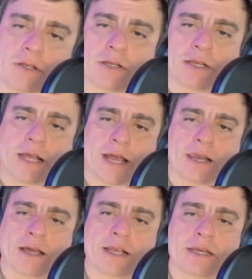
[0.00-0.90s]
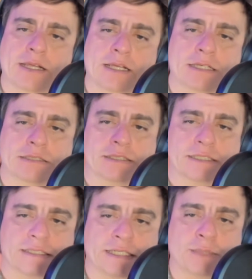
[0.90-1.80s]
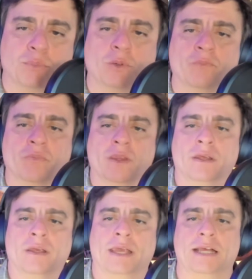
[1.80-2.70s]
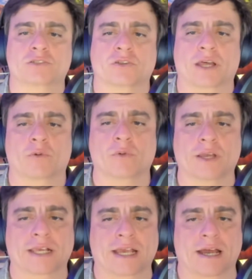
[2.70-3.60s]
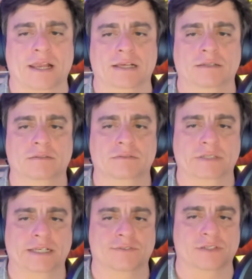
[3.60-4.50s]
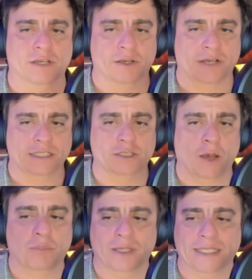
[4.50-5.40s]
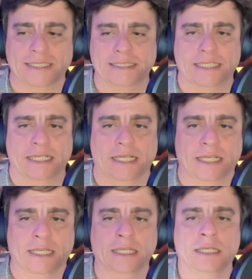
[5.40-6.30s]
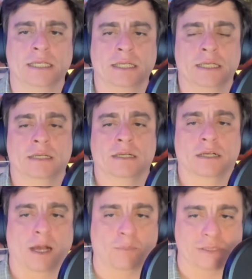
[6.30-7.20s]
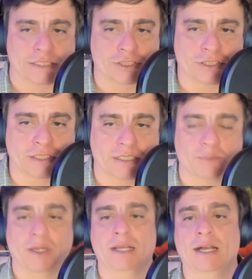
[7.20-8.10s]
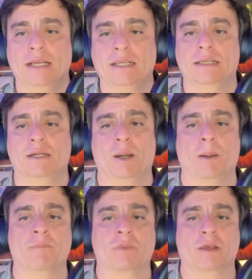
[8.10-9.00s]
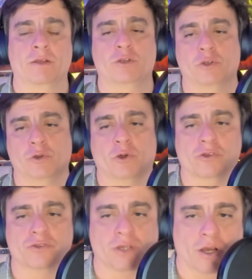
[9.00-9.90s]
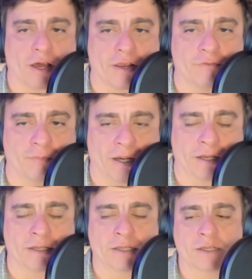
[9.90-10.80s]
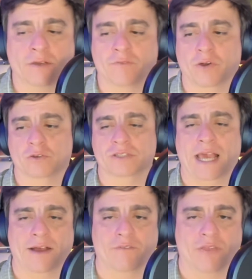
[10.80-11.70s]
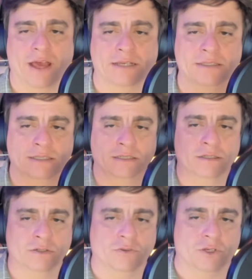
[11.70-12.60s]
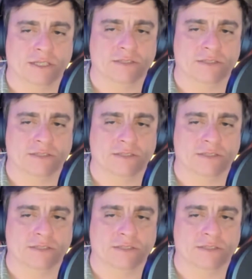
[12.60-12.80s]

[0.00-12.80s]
guideline is the steeple, and so that really kind of gives it a nice pleasing composition in my eye. You notice a lot of my photos have these